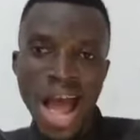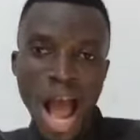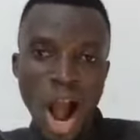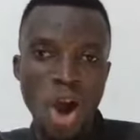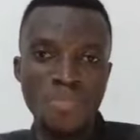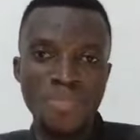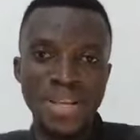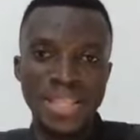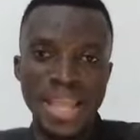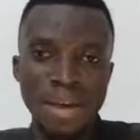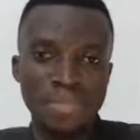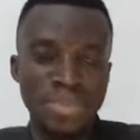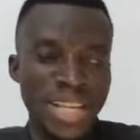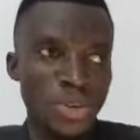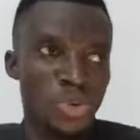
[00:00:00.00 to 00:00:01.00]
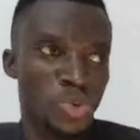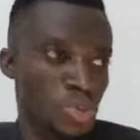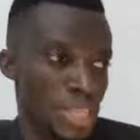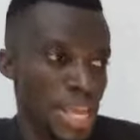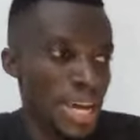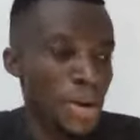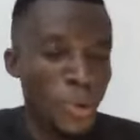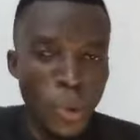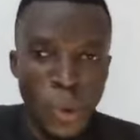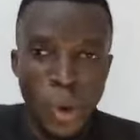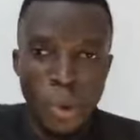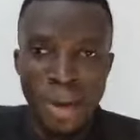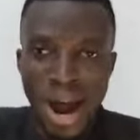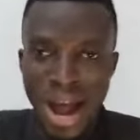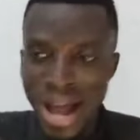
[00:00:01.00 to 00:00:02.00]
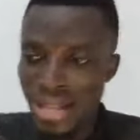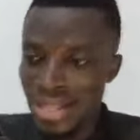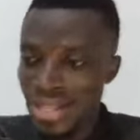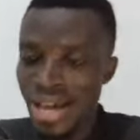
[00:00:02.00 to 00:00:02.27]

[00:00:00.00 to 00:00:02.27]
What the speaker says: I'll be tempted to take Nkrumah